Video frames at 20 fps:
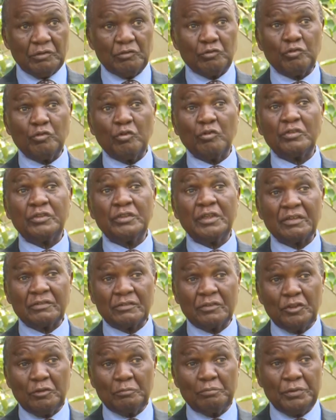Not
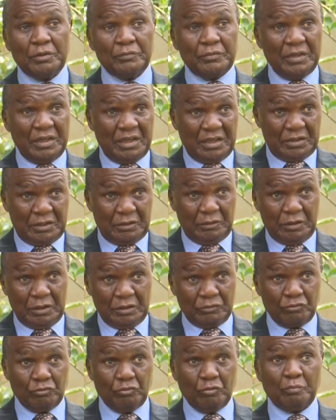just DP, even other
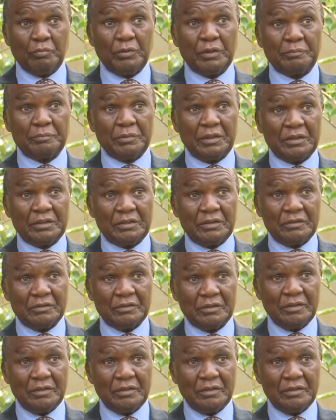national parties,